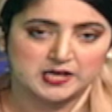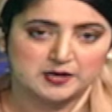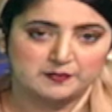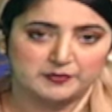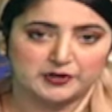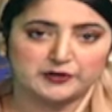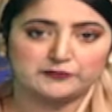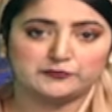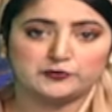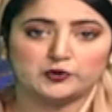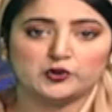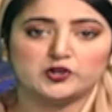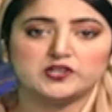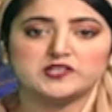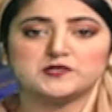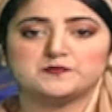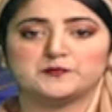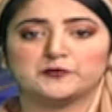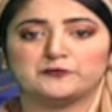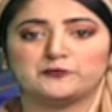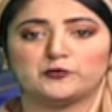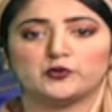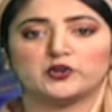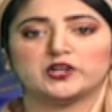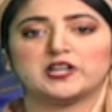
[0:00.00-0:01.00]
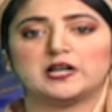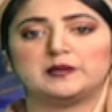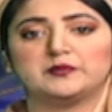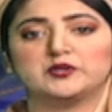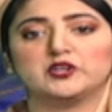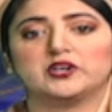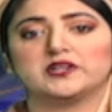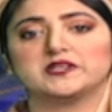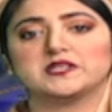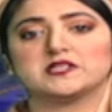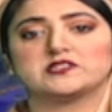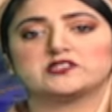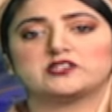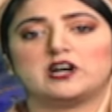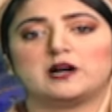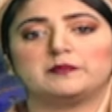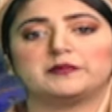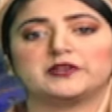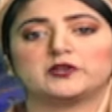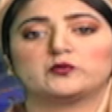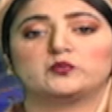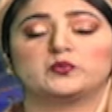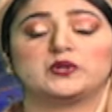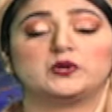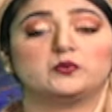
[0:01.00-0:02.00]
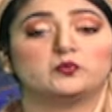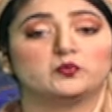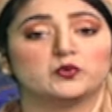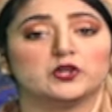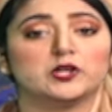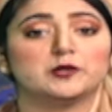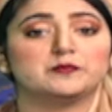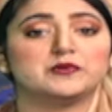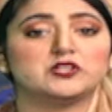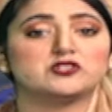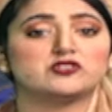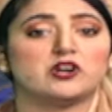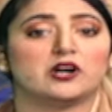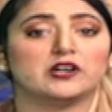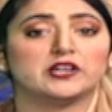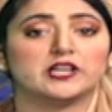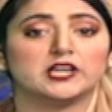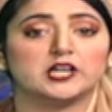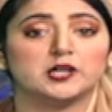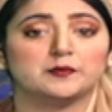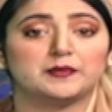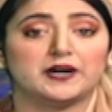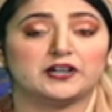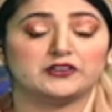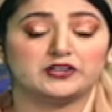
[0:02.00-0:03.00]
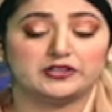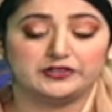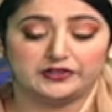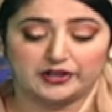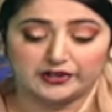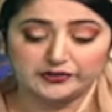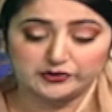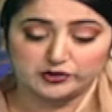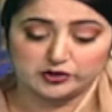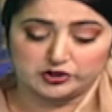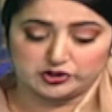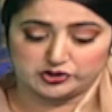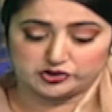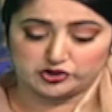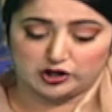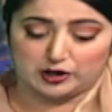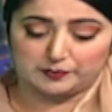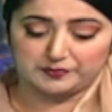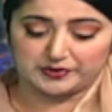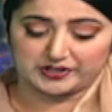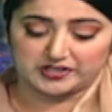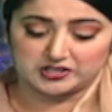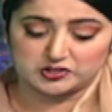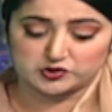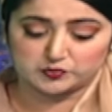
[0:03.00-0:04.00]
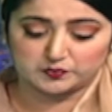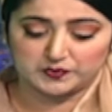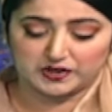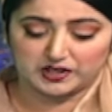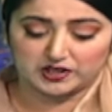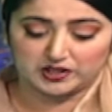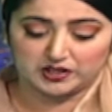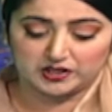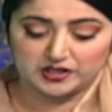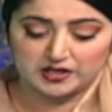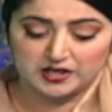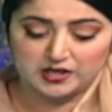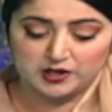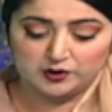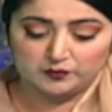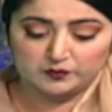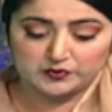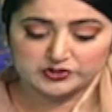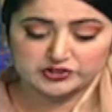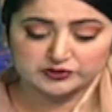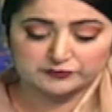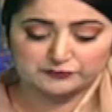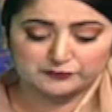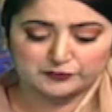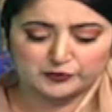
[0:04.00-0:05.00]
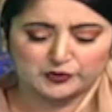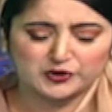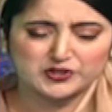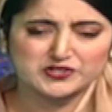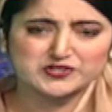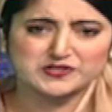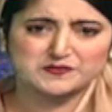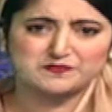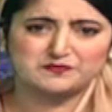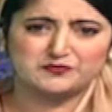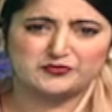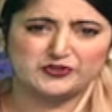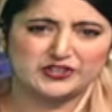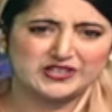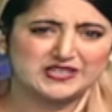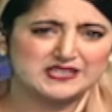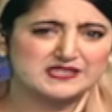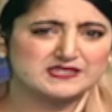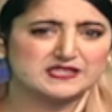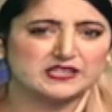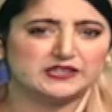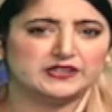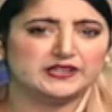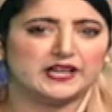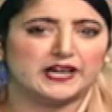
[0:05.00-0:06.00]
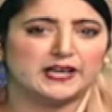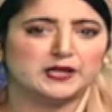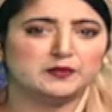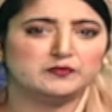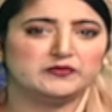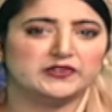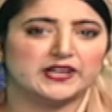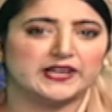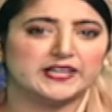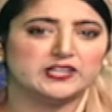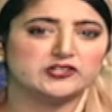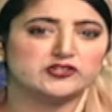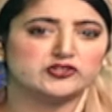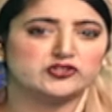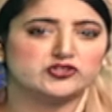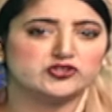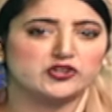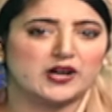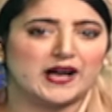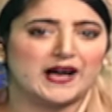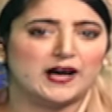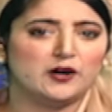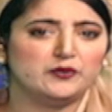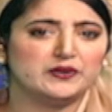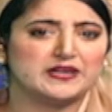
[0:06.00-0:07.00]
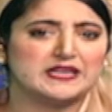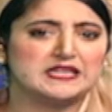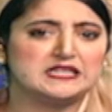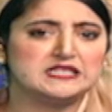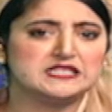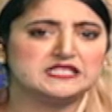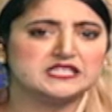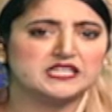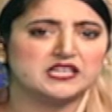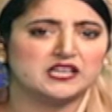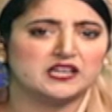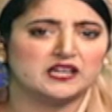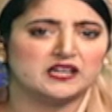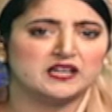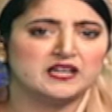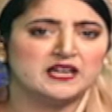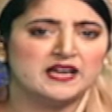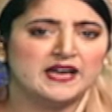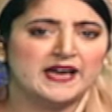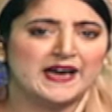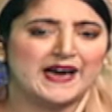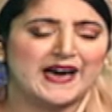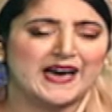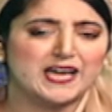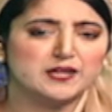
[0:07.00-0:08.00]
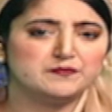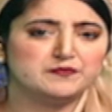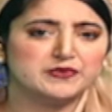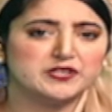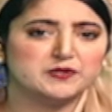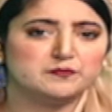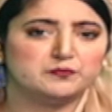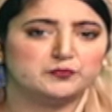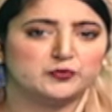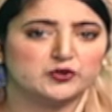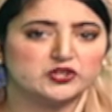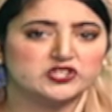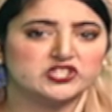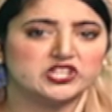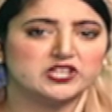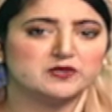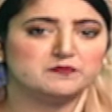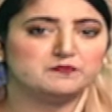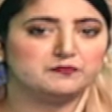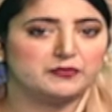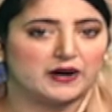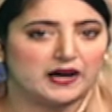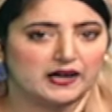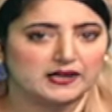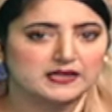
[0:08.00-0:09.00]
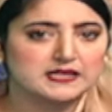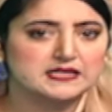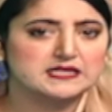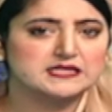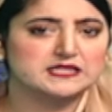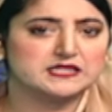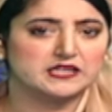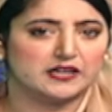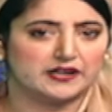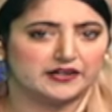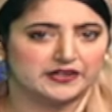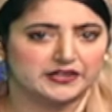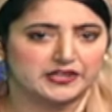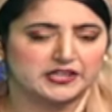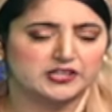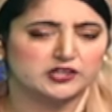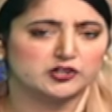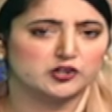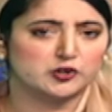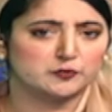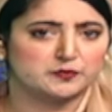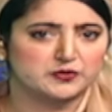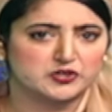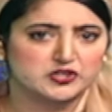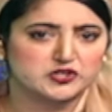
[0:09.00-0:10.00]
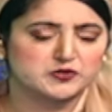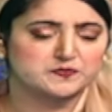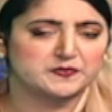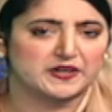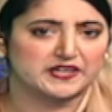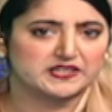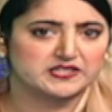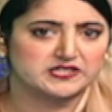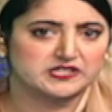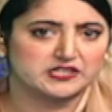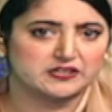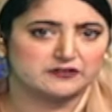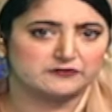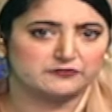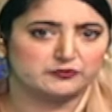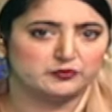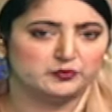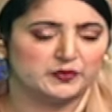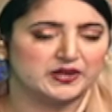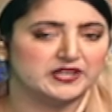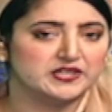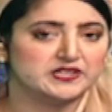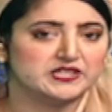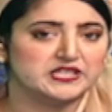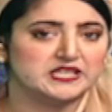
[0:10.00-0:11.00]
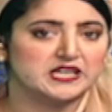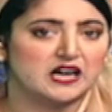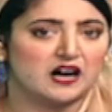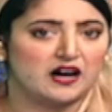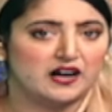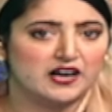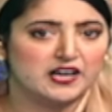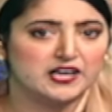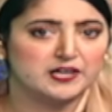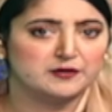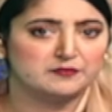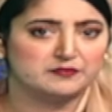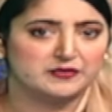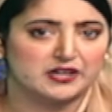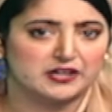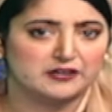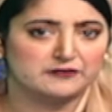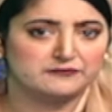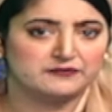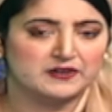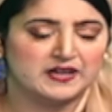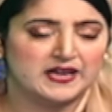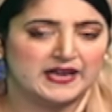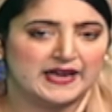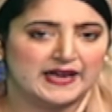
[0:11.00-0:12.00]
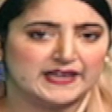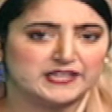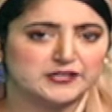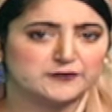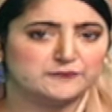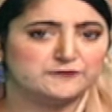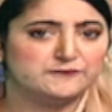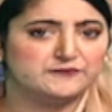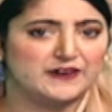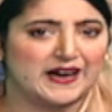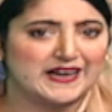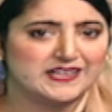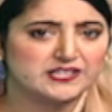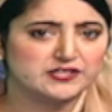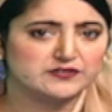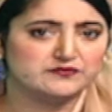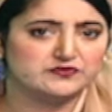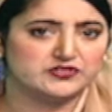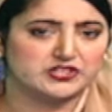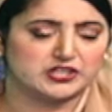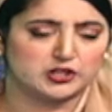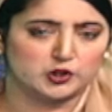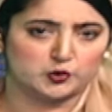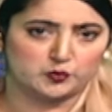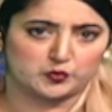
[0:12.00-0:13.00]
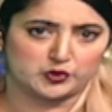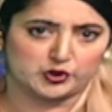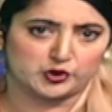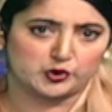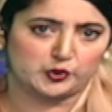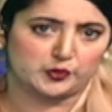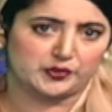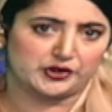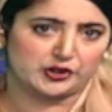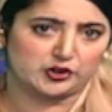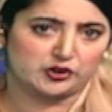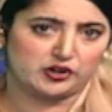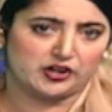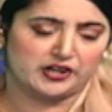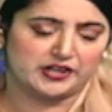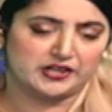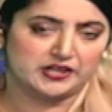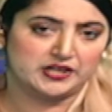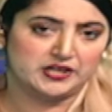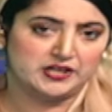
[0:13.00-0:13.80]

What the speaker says: But of course, before coming on this topic, we will be talking about another topic as well, which of course brings a limelight to how India had been putting Pakistan in their perspective when the IMF and the Fatf deal were going on.